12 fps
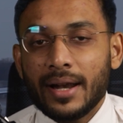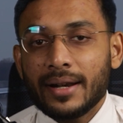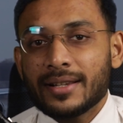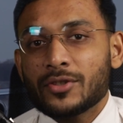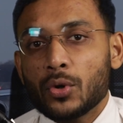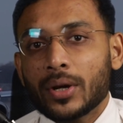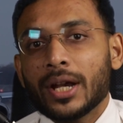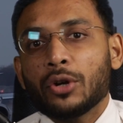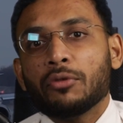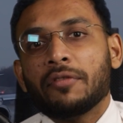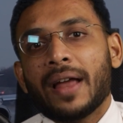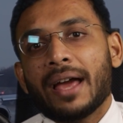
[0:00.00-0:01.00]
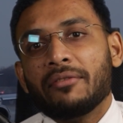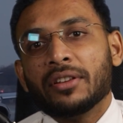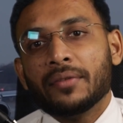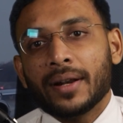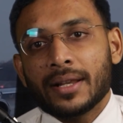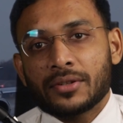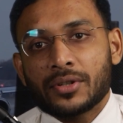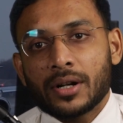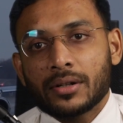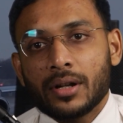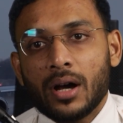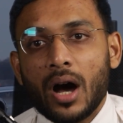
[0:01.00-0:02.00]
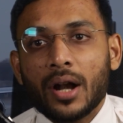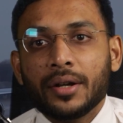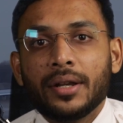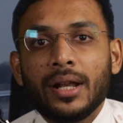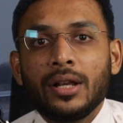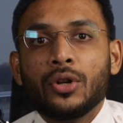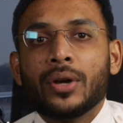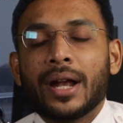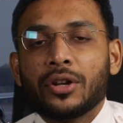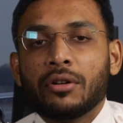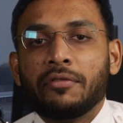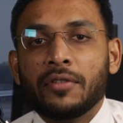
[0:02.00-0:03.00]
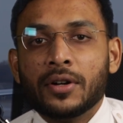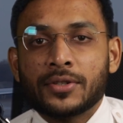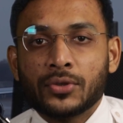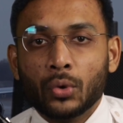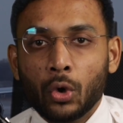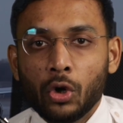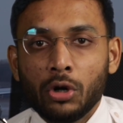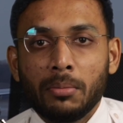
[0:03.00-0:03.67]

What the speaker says: It is okay to fly with one instructor until you get your first solo,